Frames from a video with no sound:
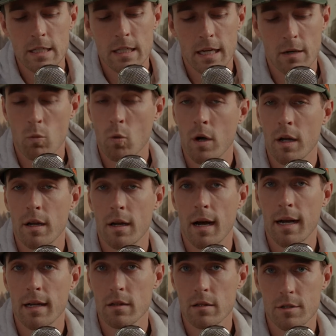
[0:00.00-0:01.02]
and what
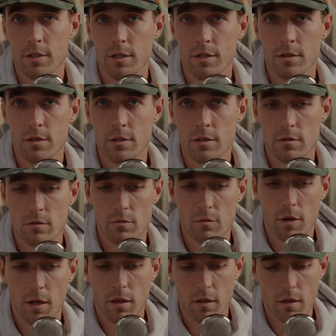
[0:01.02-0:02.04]
I learned
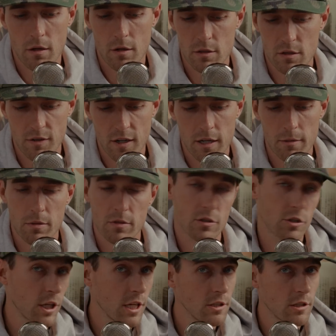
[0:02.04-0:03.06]
with those
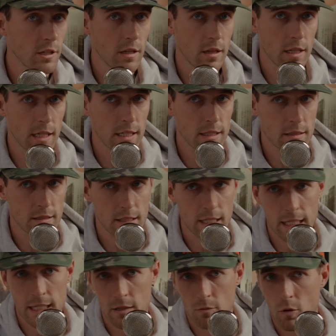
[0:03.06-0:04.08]
variables changing things
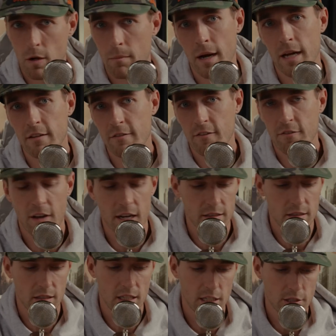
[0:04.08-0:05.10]
and what might have
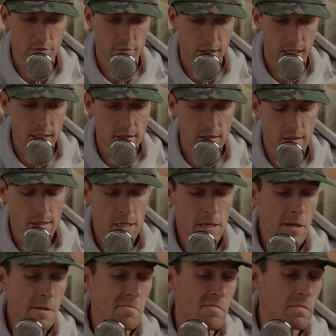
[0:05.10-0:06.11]
affected each race.
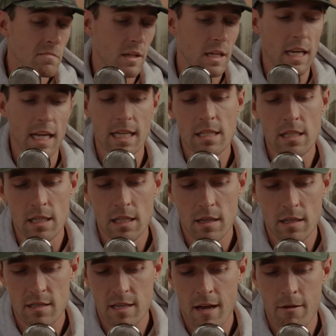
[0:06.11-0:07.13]
In Indy,
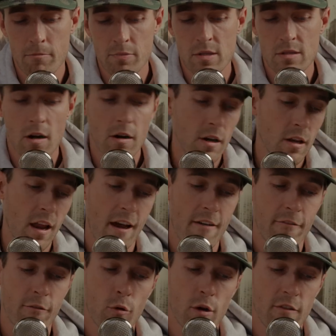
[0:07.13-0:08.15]
the temp started
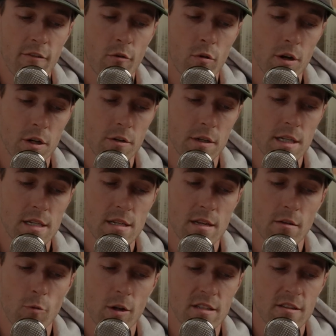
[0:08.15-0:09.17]
at 44 degrees
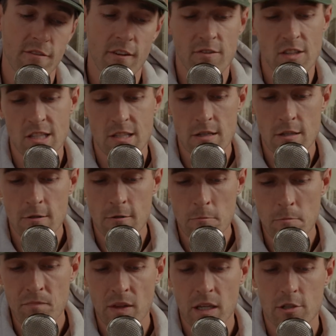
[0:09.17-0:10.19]
and went to
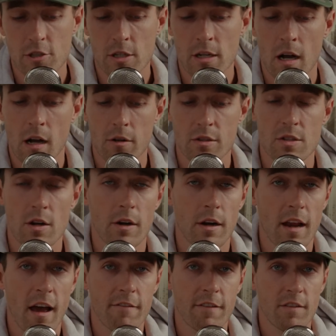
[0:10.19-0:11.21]
52. Chicago
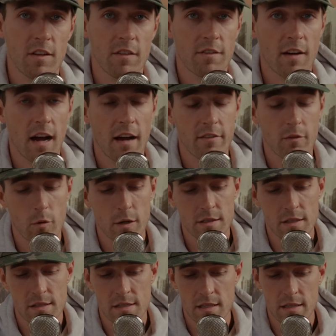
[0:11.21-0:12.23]
started at 55 and
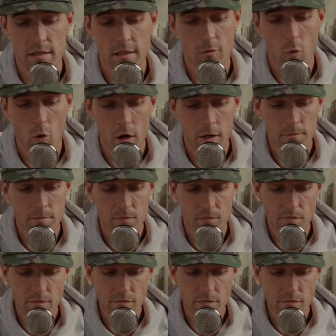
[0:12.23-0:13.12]
went to 61.